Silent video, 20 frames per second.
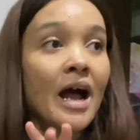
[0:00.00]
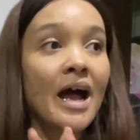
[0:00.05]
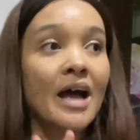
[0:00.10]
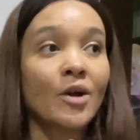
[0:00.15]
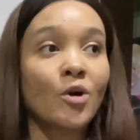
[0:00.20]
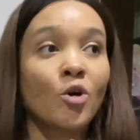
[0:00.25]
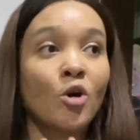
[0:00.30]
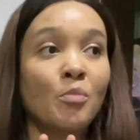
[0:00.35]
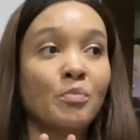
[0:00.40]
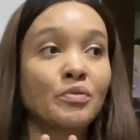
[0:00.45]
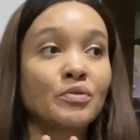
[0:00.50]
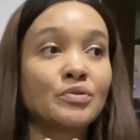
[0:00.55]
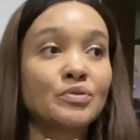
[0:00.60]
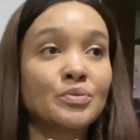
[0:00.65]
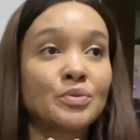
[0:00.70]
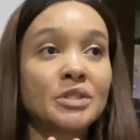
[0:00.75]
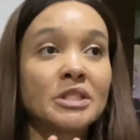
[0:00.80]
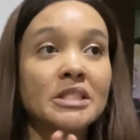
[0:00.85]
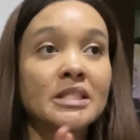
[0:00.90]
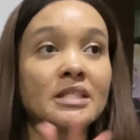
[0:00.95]
And coupled
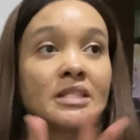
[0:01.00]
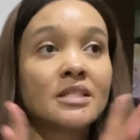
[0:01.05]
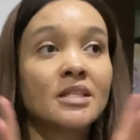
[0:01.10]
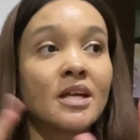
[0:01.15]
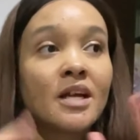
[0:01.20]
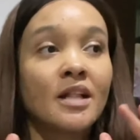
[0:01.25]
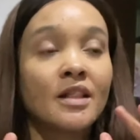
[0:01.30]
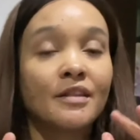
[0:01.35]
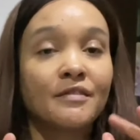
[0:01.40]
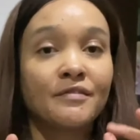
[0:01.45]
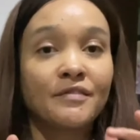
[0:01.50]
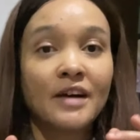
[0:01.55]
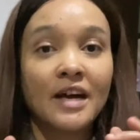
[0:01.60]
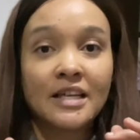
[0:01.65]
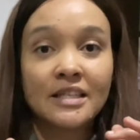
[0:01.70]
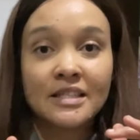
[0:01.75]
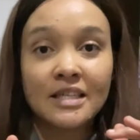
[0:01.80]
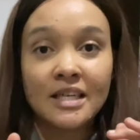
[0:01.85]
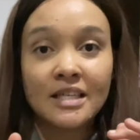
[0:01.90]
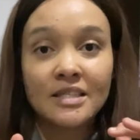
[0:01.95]
with the
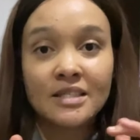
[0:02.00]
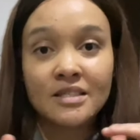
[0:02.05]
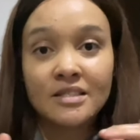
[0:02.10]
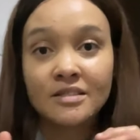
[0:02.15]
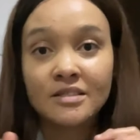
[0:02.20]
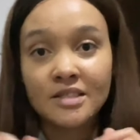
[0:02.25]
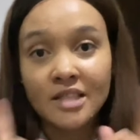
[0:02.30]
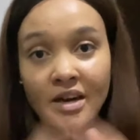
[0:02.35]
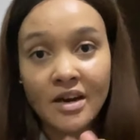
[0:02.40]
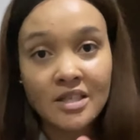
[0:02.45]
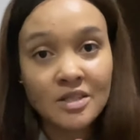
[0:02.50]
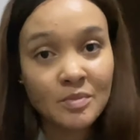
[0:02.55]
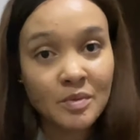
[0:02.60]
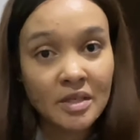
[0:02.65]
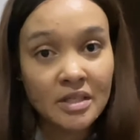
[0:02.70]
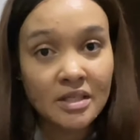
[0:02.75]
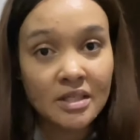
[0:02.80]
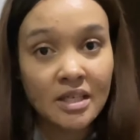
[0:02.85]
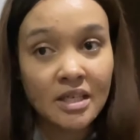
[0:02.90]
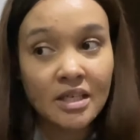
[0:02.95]
fact that Zara's
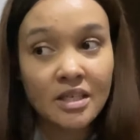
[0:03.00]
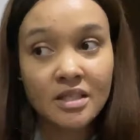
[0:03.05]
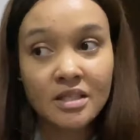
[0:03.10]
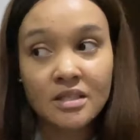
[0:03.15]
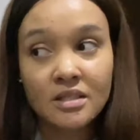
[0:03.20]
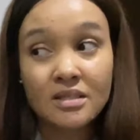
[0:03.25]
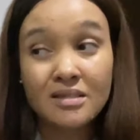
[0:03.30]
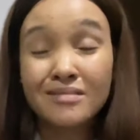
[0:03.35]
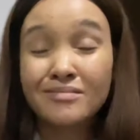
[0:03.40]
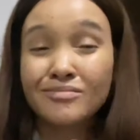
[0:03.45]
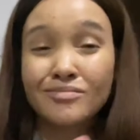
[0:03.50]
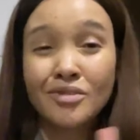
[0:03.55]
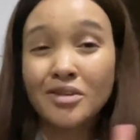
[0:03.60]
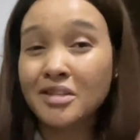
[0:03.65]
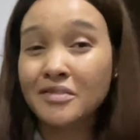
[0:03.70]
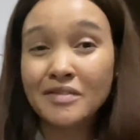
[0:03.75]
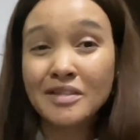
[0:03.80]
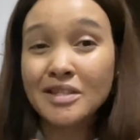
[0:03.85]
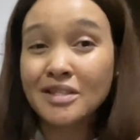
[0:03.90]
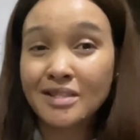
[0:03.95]
birthday is
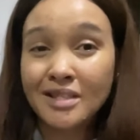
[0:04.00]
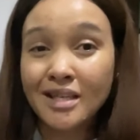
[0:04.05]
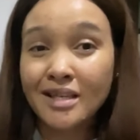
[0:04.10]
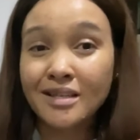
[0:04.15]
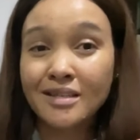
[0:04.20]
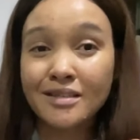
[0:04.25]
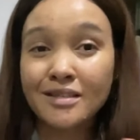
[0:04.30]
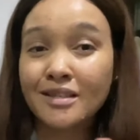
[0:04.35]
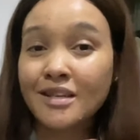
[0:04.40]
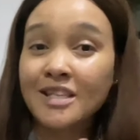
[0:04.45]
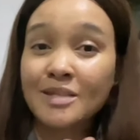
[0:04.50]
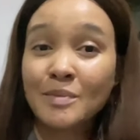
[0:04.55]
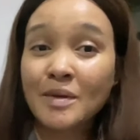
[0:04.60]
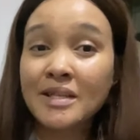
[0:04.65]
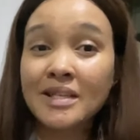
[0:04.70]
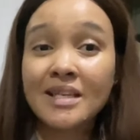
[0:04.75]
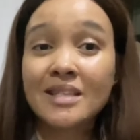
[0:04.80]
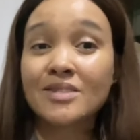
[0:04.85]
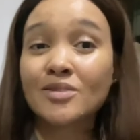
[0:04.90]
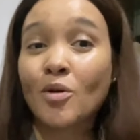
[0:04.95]
not even today, his
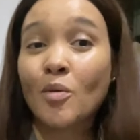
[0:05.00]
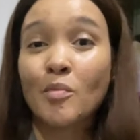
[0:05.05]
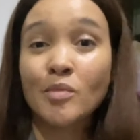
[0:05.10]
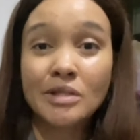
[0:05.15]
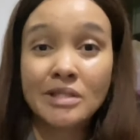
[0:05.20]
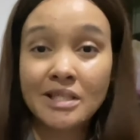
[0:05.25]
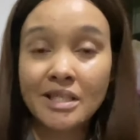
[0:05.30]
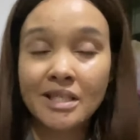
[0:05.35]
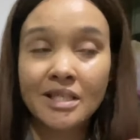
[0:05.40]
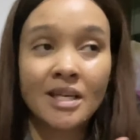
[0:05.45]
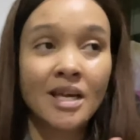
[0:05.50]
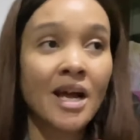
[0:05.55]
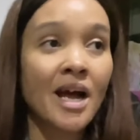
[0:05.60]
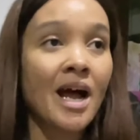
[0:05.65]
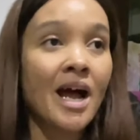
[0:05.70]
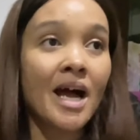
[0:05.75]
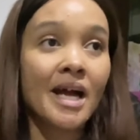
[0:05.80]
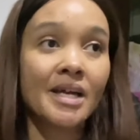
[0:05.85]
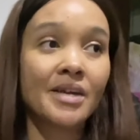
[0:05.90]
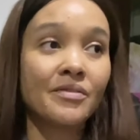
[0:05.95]
birthday is on Monday.
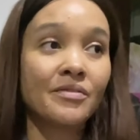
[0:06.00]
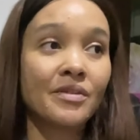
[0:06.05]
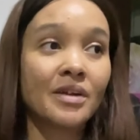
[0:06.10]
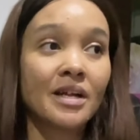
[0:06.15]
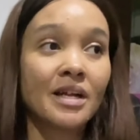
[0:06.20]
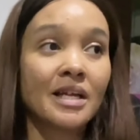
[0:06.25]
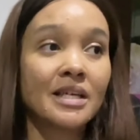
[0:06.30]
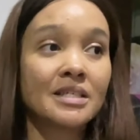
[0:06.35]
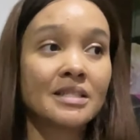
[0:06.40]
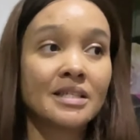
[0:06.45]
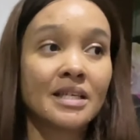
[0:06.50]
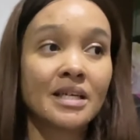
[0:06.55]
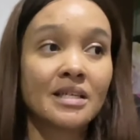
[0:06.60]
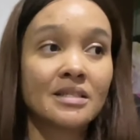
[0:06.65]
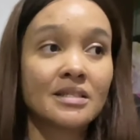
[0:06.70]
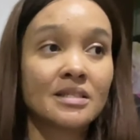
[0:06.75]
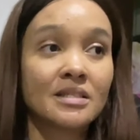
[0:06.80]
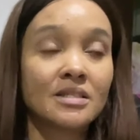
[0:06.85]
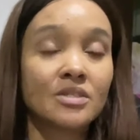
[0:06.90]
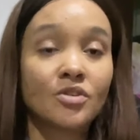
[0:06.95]
I didn't realize
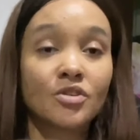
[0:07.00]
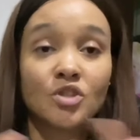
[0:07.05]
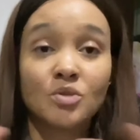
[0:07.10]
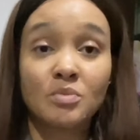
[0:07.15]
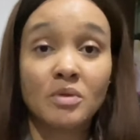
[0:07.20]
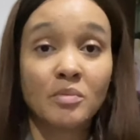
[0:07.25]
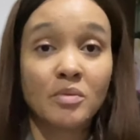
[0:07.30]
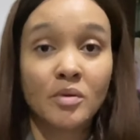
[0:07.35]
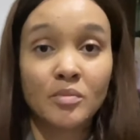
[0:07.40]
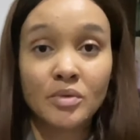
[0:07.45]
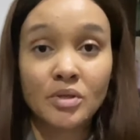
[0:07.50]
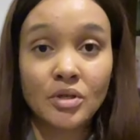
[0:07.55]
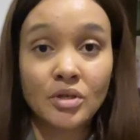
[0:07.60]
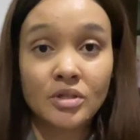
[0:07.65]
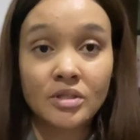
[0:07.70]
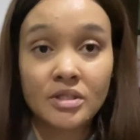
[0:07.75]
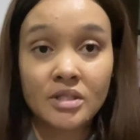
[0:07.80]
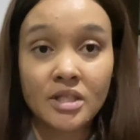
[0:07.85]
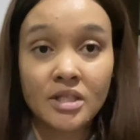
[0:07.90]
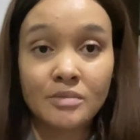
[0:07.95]
that it's going to be a public
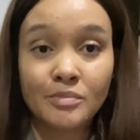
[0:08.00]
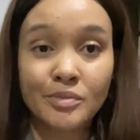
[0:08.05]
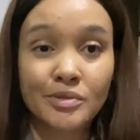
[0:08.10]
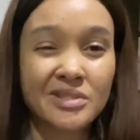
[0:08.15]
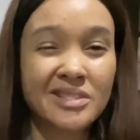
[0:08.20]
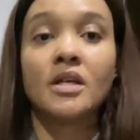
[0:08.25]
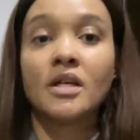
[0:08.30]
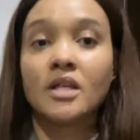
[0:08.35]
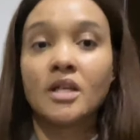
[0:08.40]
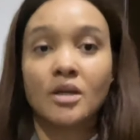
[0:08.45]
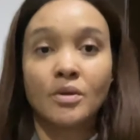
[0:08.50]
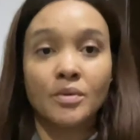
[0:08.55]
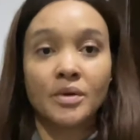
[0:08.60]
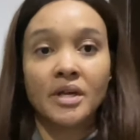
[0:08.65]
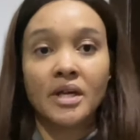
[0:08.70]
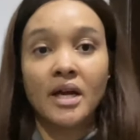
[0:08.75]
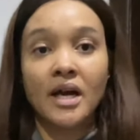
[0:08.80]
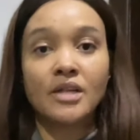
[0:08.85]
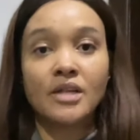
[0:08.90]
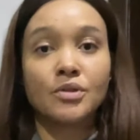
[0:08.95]
holiday, but either
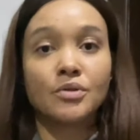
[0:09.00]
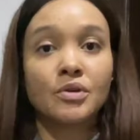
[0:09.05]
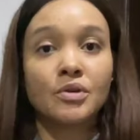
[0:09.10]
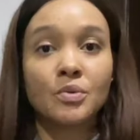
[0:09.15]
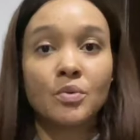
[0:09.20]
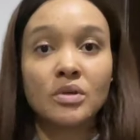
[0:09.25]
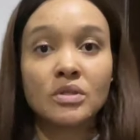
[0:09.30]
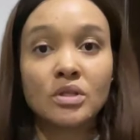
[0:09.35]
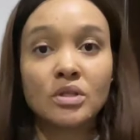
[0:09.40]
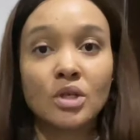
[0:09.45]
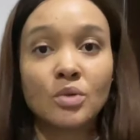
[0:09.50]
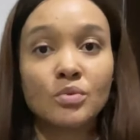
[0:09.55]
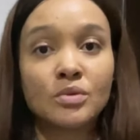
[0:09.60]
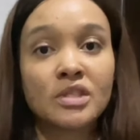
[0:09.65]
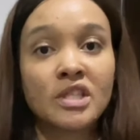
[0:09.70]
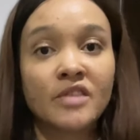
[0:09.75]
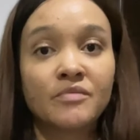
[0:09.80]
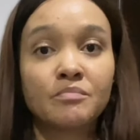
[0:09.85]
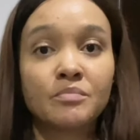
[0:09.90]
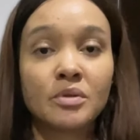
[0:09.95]
way, I know it
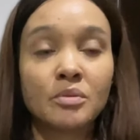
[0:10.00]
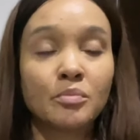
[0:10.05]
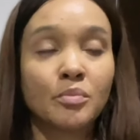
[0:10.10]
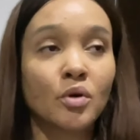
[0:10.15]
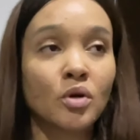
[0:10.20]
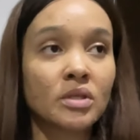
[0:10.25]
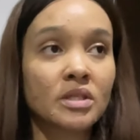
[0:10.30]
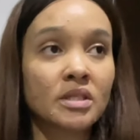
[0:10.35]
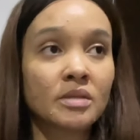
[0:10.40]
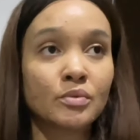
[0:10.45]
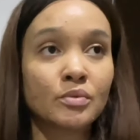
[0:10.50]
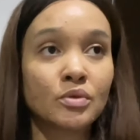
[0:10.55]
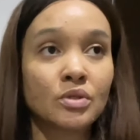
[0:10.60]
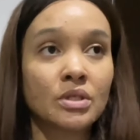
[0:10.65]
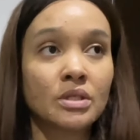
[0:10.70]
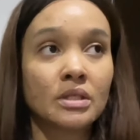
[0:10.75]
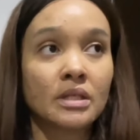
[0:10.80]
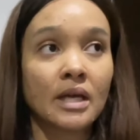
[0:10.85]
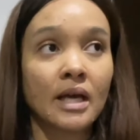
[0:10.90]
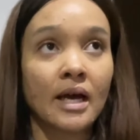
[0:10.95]
wouldn't have been possible
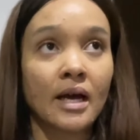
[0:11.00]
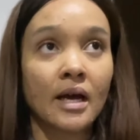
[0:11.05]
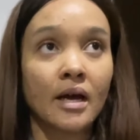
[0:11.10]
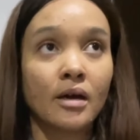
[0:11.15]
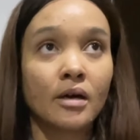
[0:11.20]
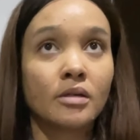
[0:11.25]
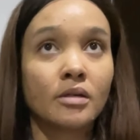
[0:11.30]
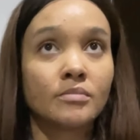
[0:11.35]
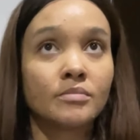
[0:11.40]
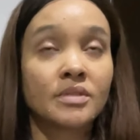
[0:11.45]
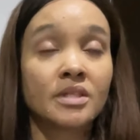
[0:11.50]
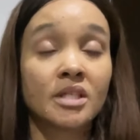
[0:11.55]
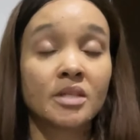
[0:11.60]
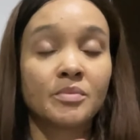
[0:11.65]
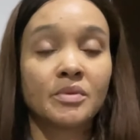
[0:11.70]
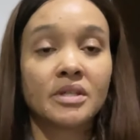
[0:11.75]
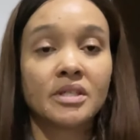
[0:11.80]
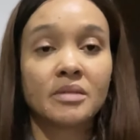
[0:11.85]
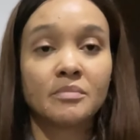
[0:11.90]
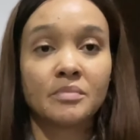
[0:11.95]
to
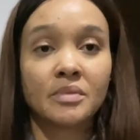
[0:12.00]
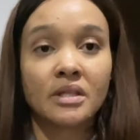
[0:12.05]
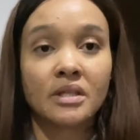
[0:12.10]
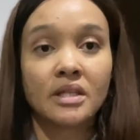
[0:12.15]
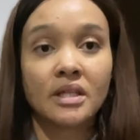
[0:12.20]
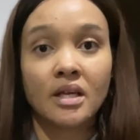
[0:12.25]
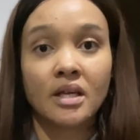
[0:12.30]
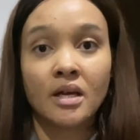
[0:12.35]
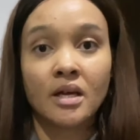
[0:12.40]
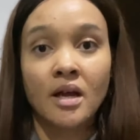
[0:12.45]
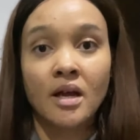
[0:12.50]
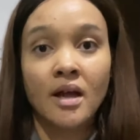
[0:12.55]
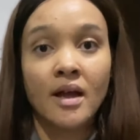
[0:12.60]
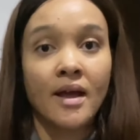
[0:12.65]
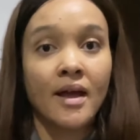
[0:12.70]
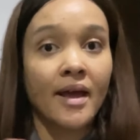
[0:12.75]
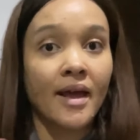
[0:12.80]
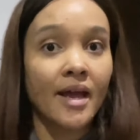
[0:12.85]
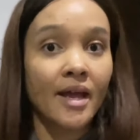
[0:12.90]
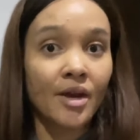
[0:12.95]
celebrate the birthday
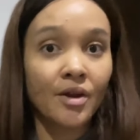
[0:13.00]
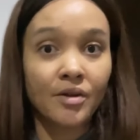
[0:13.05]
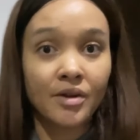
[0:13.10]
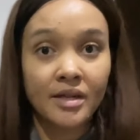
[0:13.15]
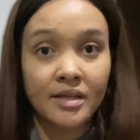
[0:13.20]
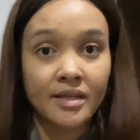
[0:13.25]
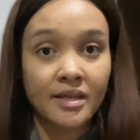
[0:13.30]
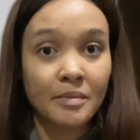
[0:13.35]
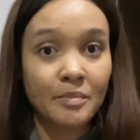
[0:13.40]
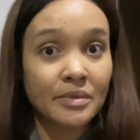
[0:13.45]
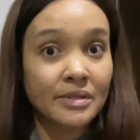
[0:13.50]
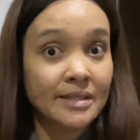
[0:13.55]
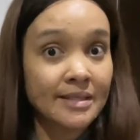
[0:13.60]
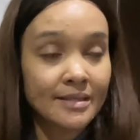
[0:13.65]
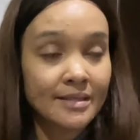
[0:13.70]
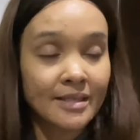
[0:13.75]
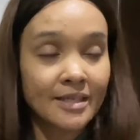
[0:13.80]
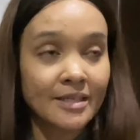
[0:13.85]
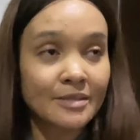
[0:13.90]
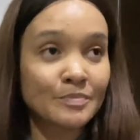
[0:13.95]
any other day but
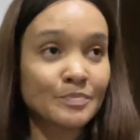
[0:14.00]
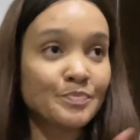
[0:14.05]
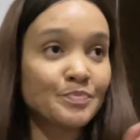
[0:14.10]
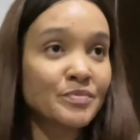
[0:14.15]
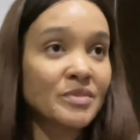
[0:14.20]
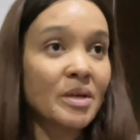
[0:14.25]
today.